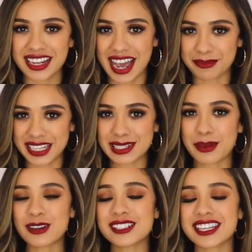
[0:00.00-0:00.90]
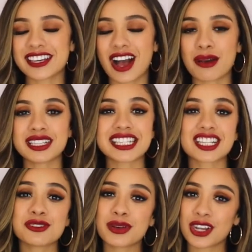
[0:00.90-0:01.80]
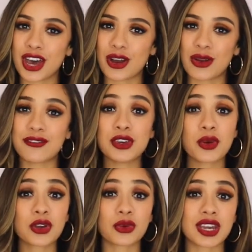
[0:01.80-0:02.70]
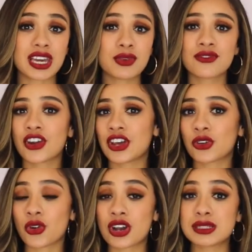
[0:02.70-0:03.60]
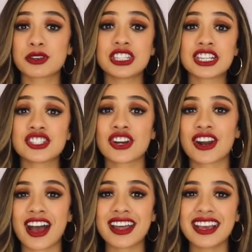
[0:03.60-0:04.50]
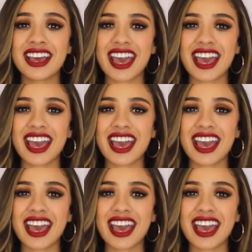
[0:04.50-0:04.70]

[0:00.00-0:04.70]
Now please post in the comment section below if you agree with Vernon Croy's prediction or not,